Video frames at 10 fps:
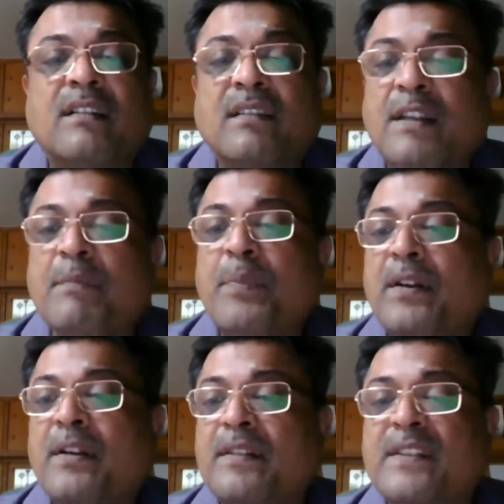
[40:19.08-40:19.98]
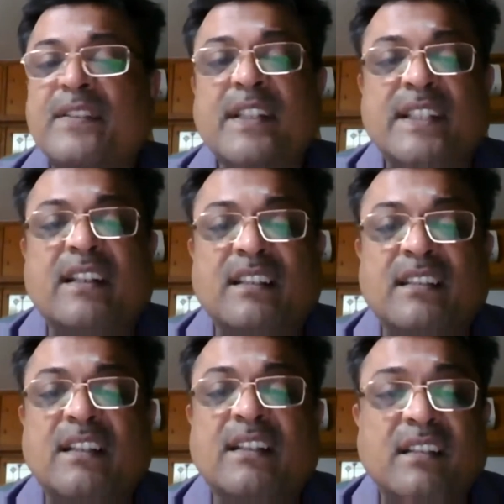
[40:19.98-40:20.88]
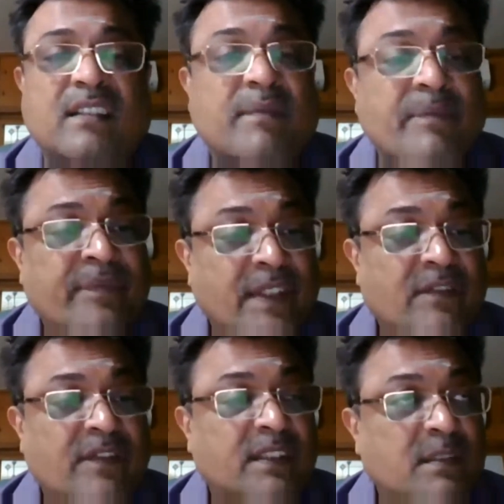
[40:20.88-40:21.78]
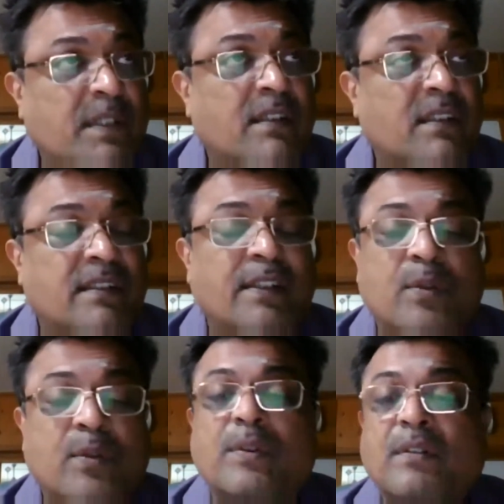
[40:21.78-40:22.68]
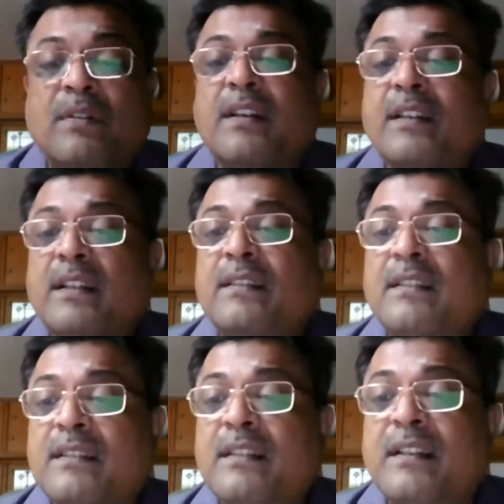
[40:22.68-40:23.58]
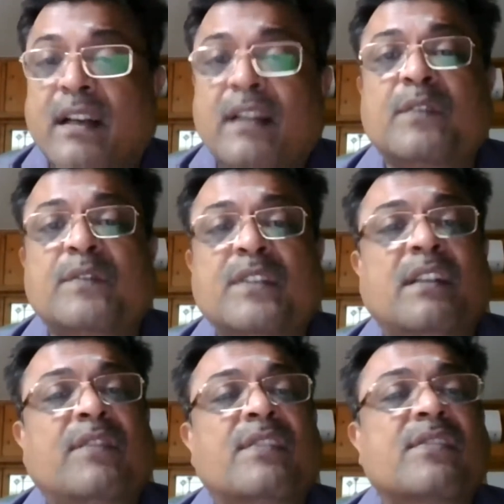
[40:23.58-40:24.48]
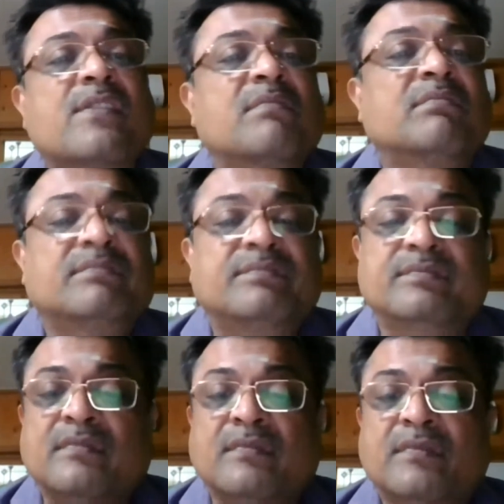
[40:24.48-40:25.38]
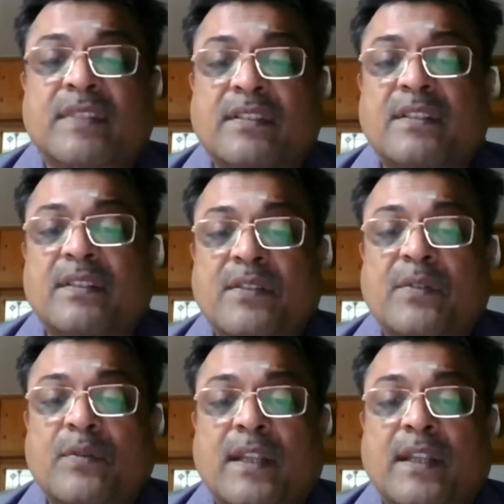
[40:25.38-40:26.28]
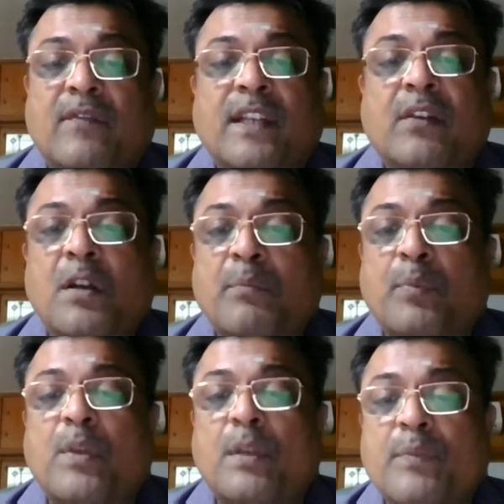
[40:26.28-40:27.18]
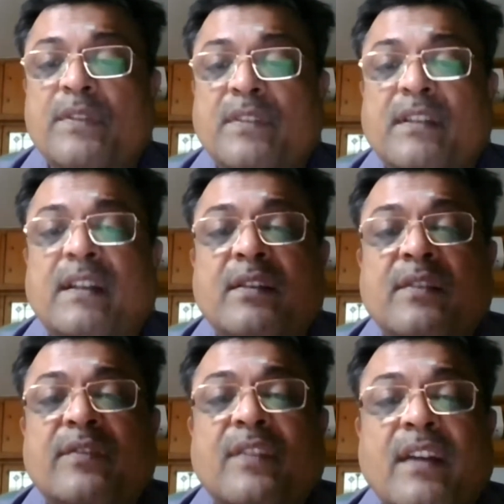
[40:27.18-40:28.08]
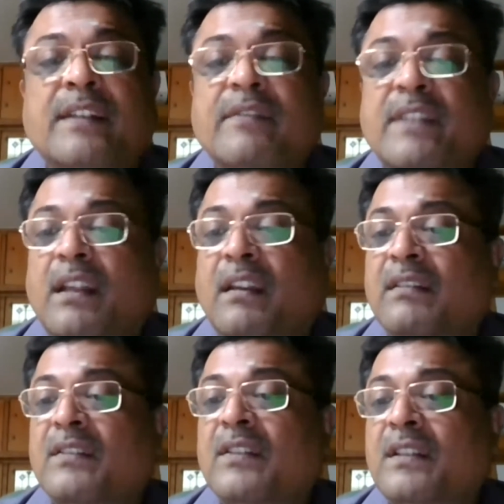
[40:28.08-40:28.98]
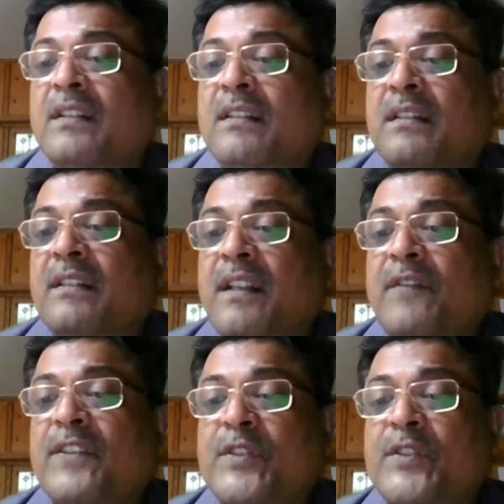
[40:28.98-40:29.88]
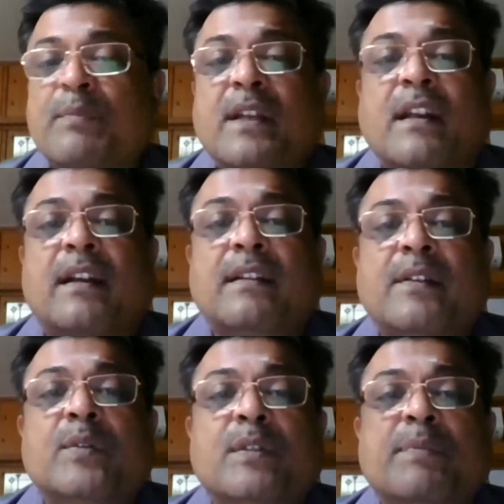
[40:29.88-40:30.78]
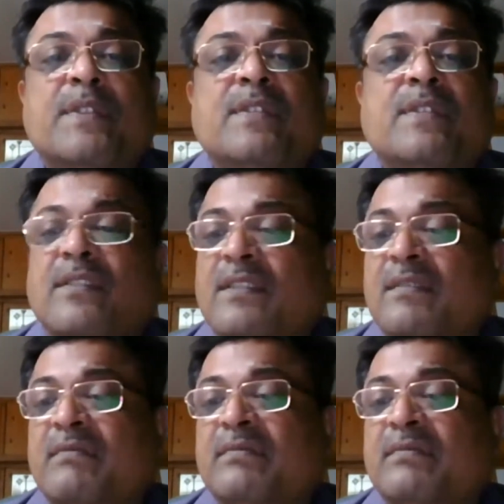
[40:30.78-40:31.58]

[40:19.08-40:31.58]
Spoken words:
important decision, and that, in fact, the Madras High Court directed the grant of the refunds. They said that we cannot put up with this kind of activity. Refund should be granted to the business.